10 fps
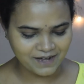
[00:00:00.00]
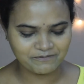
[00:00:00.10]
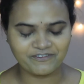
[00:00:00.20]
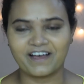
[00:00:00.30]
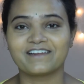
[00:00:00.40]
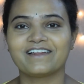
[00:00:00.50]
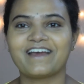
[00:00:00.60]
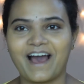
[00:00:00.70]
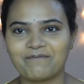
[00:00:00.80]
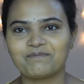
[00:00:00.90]
I'm finally
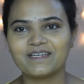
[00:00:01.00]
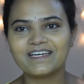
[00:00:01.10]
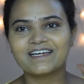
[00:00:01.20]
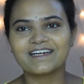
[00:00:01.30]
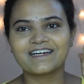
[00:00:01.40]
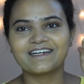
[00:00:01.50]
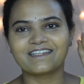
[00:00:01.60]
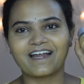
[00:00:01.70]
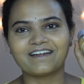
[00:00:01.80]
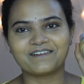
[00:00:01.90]
happy
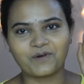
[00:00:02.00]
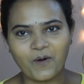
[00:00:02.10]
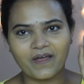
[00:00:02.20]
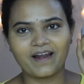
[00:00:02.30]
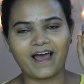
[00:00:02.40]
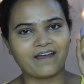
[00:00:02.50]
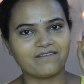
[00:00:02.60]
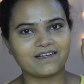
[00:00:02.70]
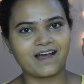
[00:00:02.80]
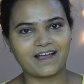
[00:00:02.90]
that Royal
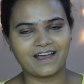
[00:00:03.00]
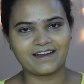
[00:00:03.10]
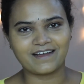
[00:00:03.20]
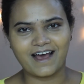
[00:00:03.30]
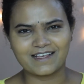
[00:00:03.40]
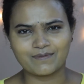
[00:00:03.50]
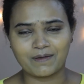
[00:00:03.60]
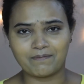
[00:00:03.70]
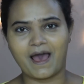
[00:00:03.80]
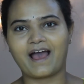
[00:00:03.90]
Ivory again has
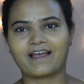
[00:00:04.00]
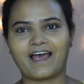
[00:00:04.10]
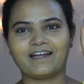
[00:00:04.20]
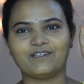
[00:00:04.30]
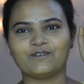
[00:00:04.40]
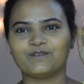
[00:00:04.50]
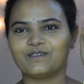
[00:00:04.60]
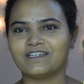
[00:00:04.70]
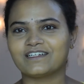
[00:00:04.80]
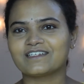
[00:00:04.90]
my back, and
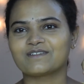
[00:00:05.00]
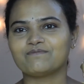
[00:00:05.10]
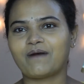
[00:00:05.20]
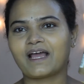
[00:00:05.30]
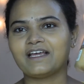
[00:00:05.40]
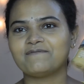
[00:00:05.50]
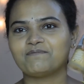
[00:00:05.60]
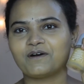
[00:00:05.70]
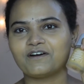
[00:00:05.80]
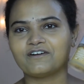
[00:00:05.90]
it is my
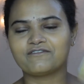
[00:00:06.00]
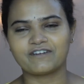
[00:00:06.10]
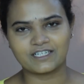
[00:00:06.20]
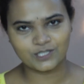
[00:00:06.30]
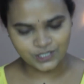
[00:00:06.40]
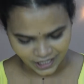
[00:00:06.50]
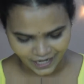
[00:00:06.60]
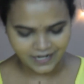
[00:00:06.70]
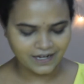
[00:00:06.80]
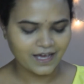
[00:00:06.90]
perfect
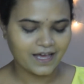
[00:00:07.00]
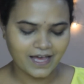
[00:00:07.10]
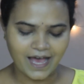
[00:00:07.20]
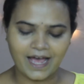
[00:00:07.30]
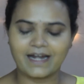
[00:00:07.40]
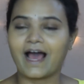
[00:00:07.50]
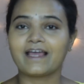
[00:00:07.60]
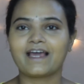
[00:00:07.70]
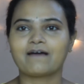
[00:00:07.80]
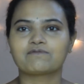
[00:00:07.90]
shade, and
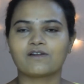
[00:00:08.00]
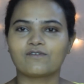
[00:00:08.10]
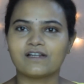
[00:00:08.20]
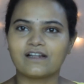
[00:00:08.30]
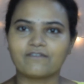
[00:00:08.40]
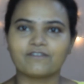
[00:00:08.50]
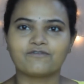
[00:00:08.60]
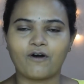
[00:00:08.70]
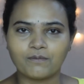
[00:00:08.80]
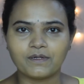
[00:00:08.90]
I absolutely love the
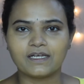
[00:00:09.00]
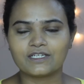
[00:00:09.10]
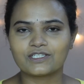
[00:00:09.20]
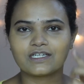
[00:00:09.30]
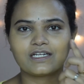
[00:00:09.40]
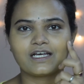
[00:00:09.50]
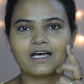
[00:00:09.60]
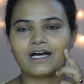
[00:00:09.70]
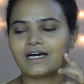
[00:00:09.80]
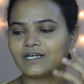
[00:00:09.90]
formulation.
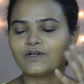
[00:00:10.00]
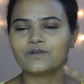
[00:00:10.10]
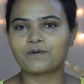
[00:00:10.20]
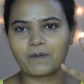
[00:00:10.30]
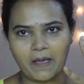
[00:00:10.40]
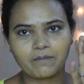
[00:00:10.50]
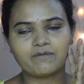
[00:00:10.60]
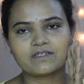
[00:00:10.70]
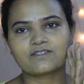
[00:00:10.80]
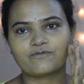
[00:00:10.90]
The primer
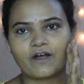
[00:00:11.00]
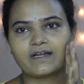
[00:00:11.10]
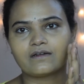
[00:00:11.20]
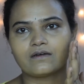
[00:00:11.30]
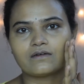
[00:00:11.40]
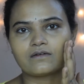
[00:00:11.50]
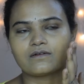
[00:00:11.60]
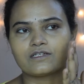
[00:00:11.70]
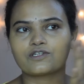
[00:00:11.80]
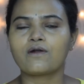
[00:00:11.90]
was quite
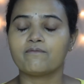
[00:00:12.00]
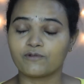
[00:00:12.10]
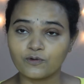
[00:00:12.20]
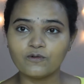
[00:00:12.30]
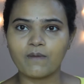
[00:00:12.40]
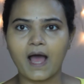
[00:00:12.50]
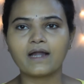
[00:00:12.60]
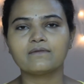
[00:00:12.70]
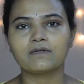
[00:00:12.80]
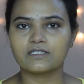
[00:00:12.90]
it's not too
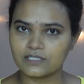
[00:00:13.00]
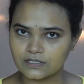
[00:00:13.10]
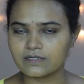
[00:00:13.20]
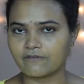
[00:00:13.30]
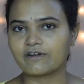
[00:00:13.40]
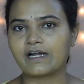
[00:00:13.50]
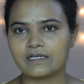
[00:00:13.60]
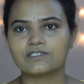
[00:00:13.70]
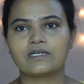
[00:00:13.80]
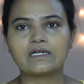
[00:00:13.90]
matte, but it's
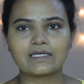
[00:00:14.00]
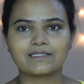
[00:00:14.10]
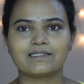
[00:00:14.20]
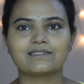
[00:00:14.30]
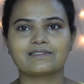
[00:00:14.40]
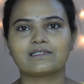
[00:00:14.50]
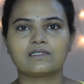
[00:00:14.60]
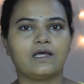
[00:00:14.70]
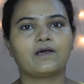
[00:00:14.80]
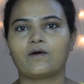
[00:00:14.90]
definitely it's a
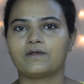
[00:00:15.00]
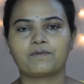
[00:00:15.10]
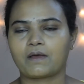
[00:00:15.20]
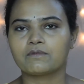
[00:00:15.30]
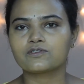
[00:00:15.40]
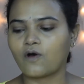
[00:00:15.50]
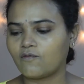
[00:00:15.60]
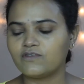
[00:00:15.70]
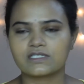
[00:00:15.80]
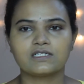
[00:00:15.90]
silicone primer, so
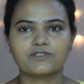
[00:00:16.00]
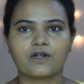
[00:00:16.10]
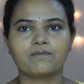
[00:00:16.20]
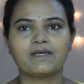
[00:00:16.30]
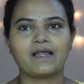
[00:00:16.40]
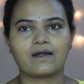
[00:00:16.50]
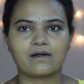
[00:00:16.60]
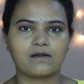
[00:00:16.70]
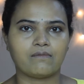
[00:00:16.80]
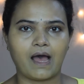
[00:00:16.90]
obviously it's gonna be
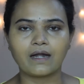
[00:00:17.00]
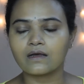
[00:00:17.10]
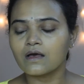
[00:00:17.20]
little matte.